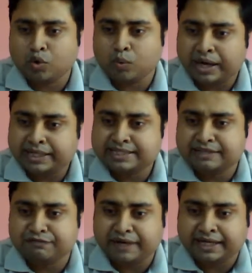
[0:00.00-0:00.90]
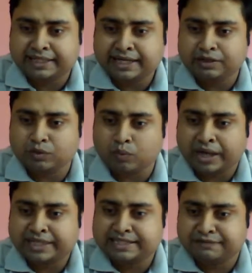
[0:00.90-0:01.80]
One is reflected,
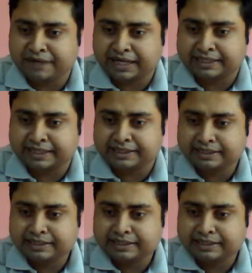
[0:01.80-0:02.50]
one is refracted,